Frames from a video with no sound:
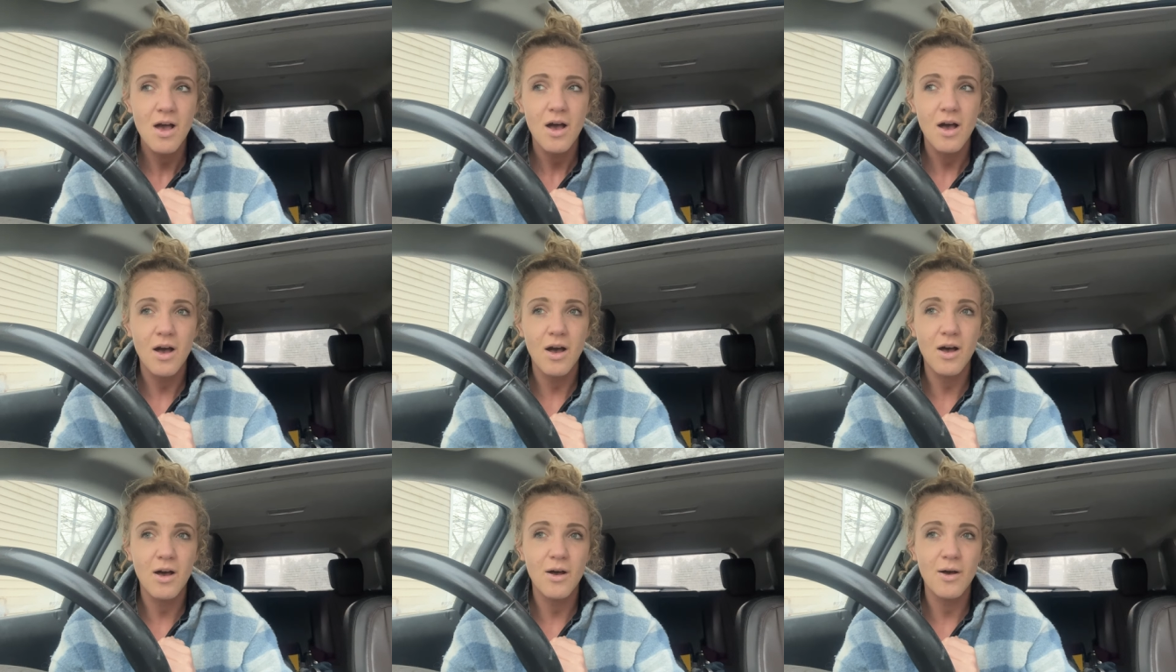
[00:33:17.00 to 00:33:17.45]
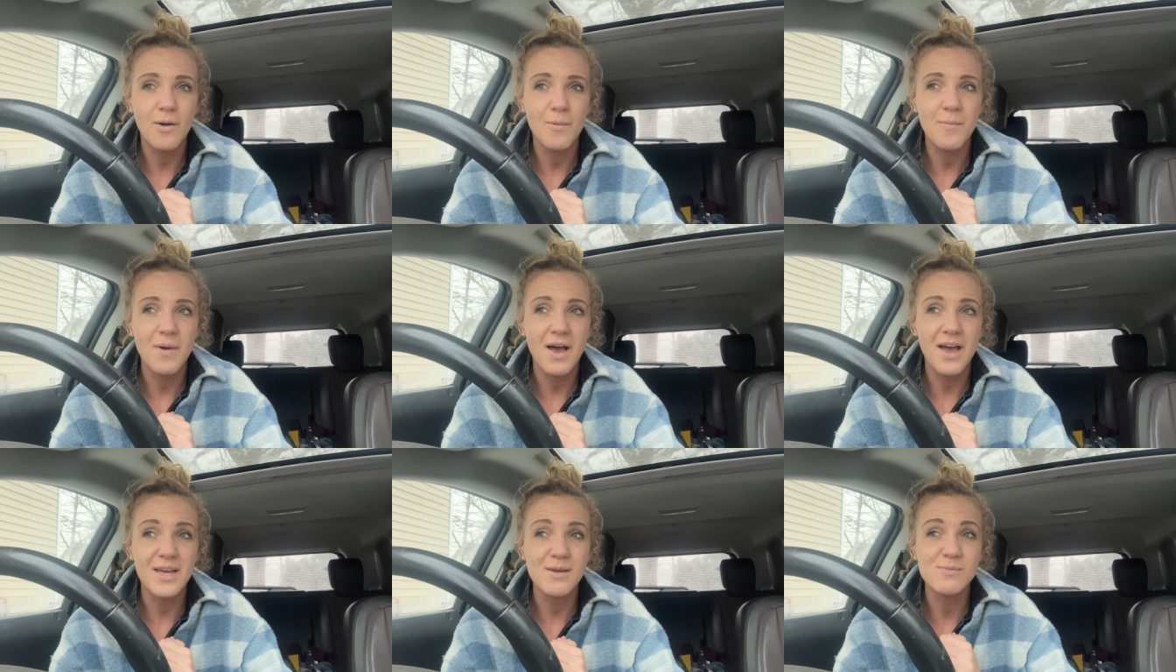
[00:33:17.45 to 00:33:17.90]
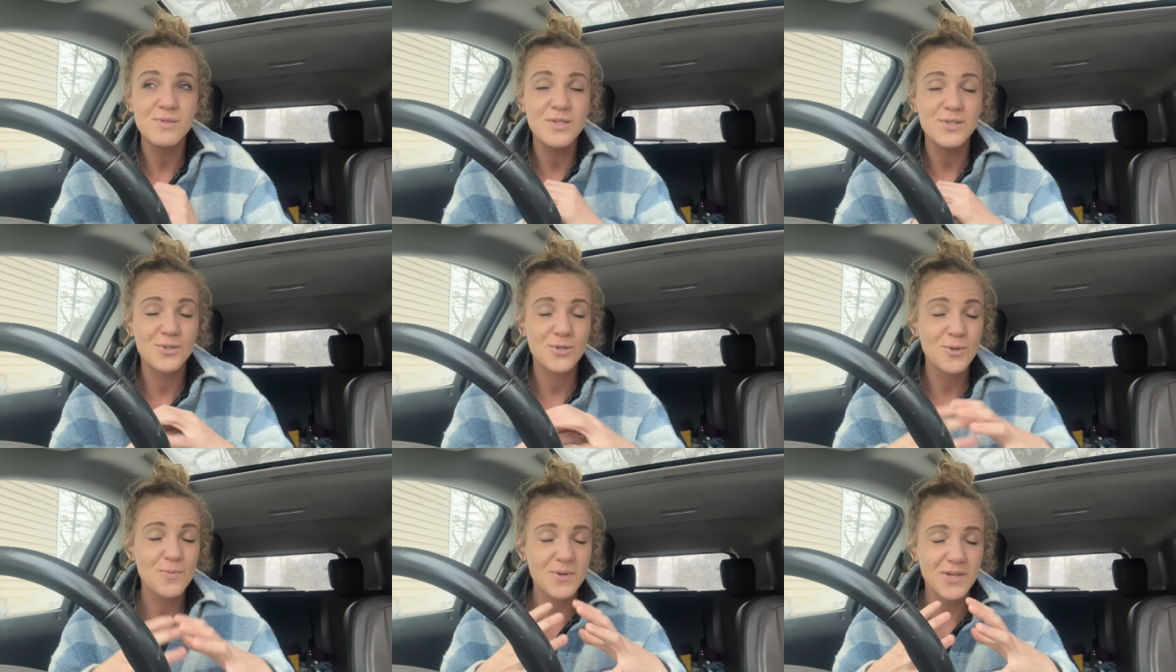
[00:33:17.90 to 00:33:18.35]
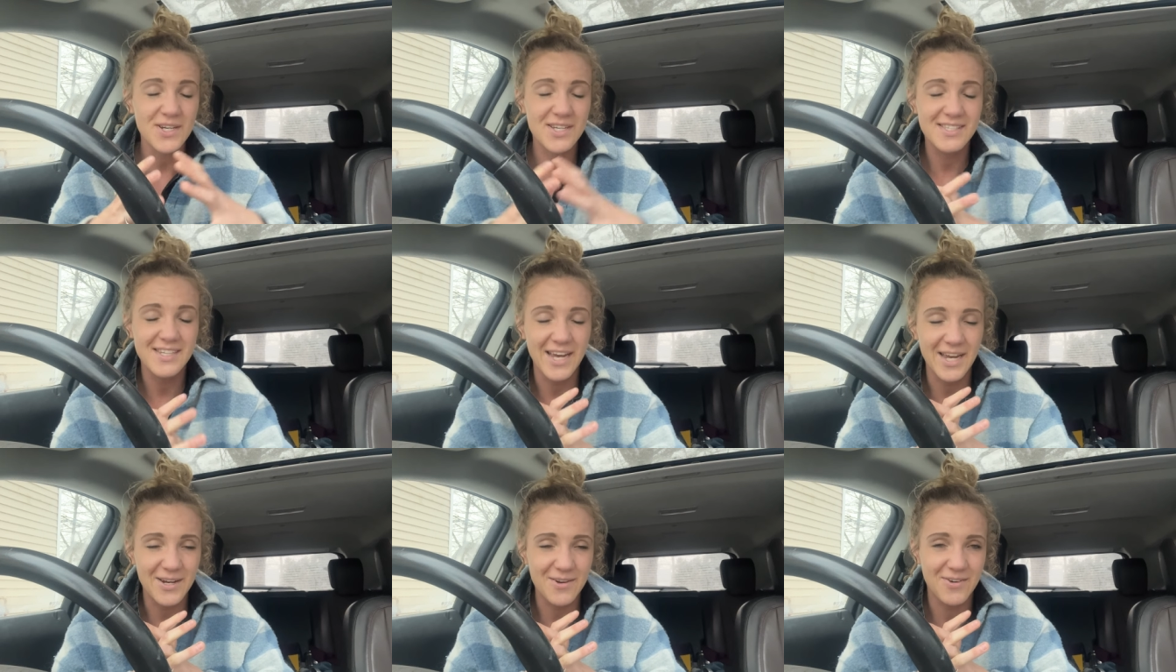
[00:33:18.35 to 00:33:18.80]
Um, I am super
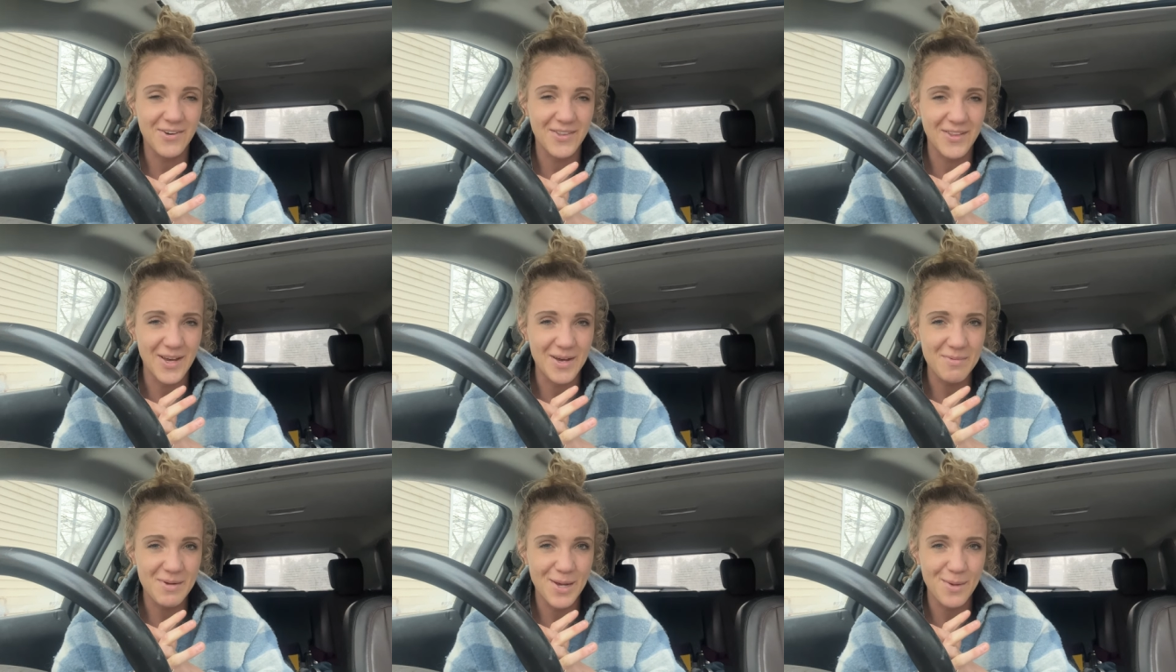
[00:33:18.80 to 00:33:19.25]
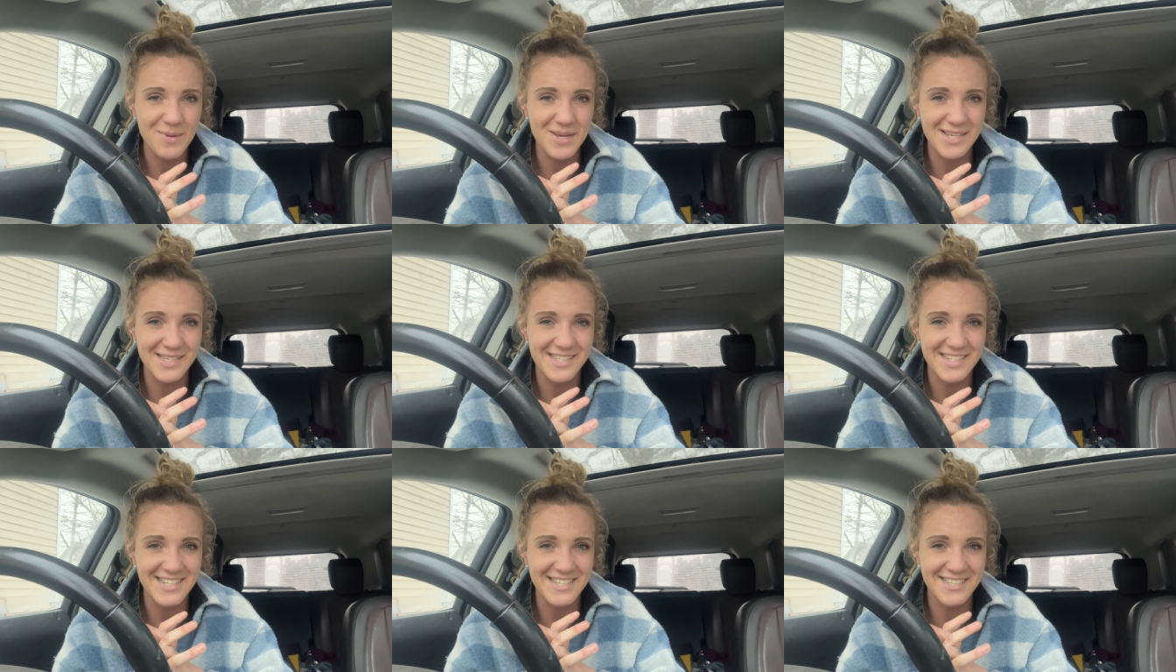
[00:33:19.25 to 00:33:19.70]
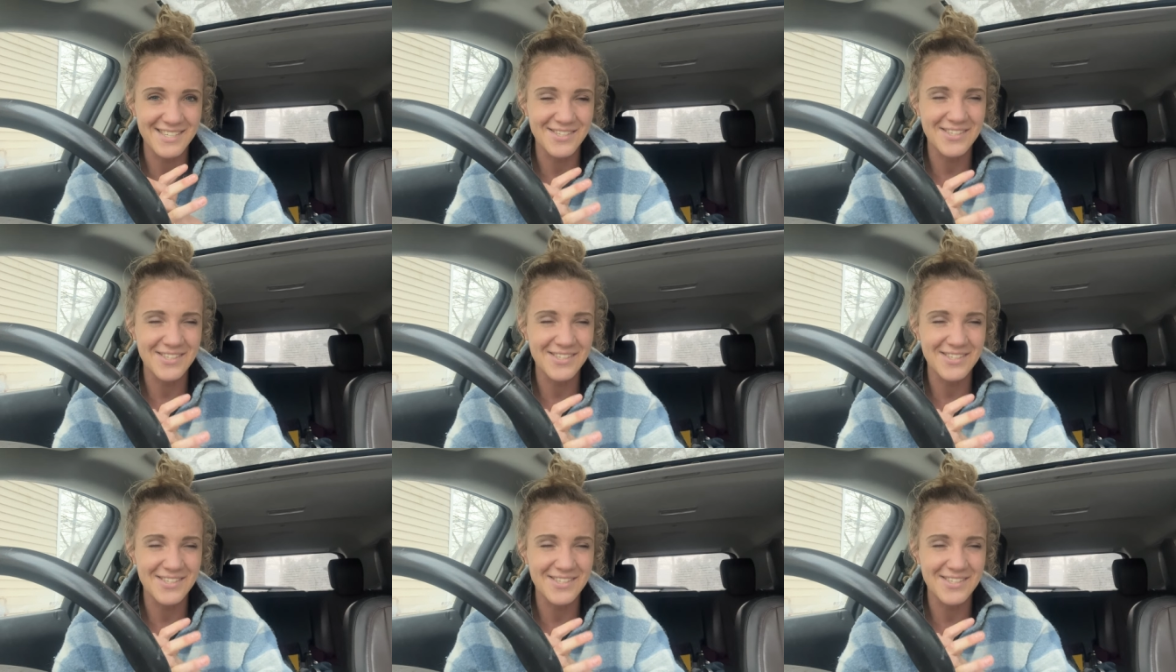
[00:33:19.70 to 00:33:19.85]
excited for the upcoming season,